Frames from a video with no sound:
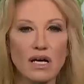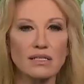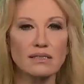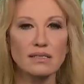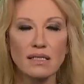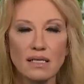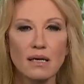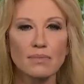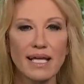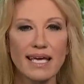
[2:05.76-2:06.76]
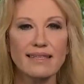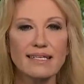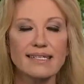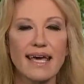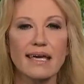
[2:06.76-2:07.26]
done playing
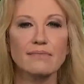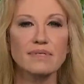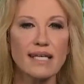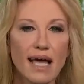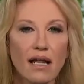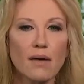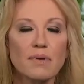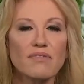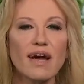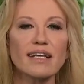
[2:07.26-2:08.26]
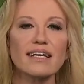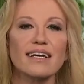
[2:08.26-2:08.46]
these games, and I'll be ready.